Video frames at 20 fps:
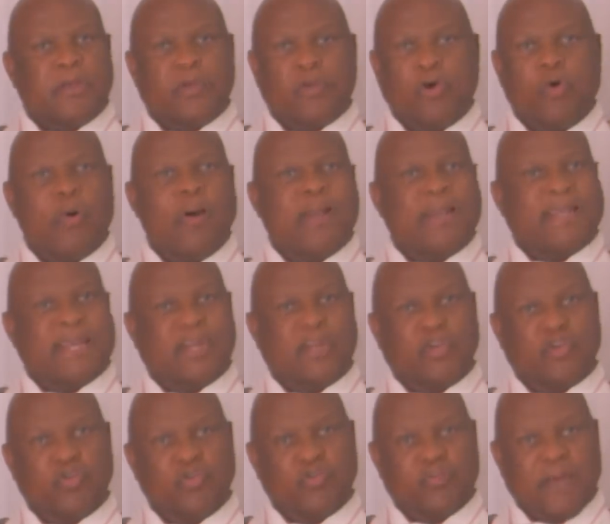no one
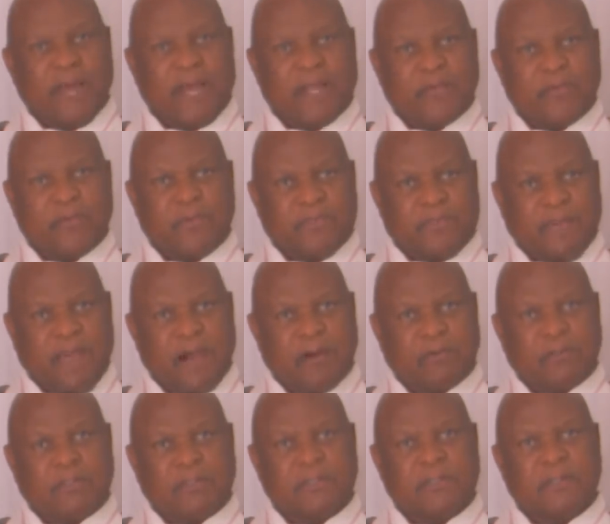can do that
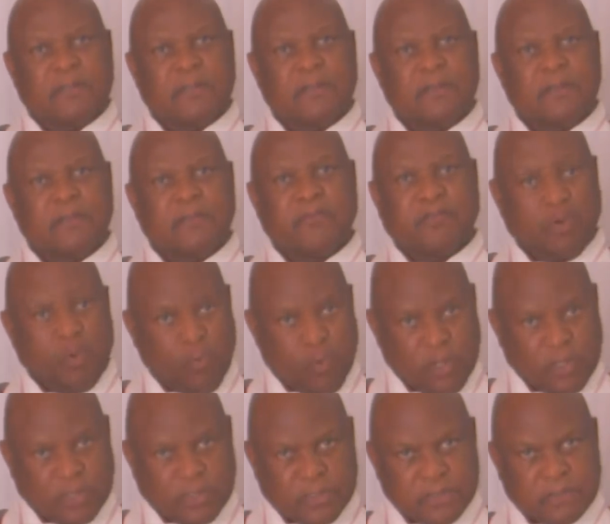without the
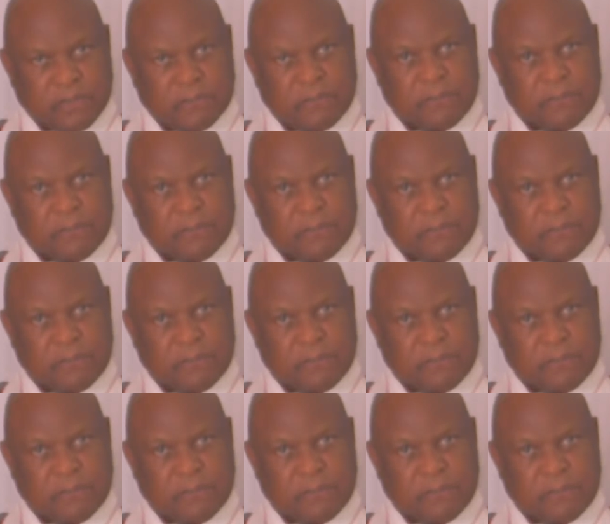word,